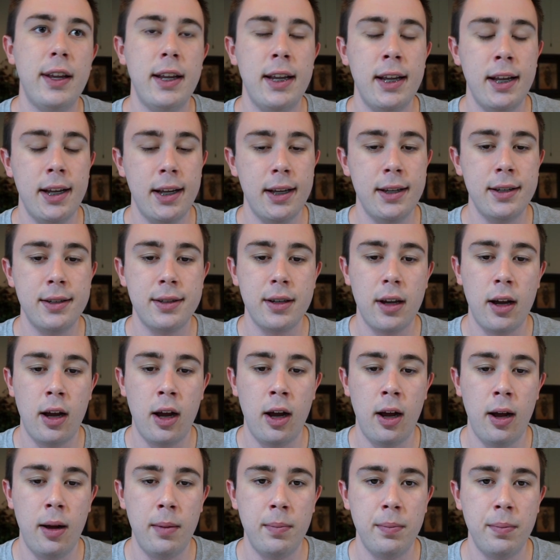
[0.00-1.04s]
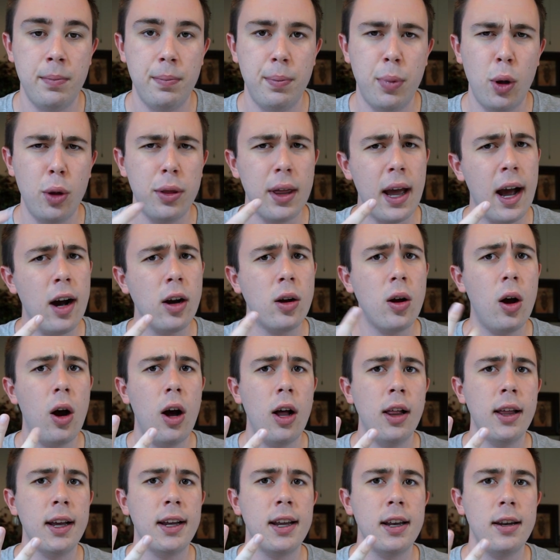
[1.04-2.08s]
is both
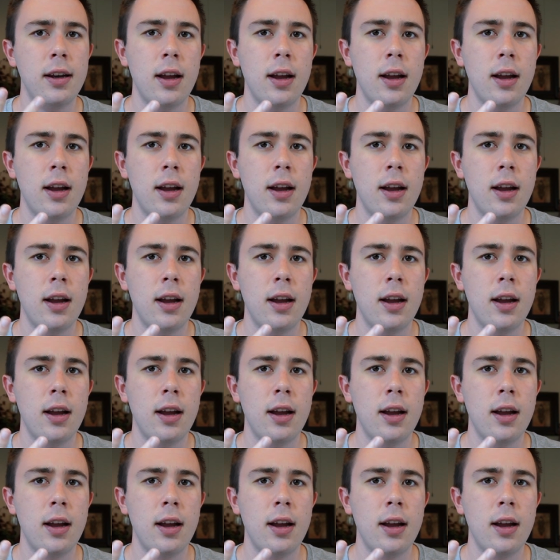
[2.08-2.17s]
alcoholic and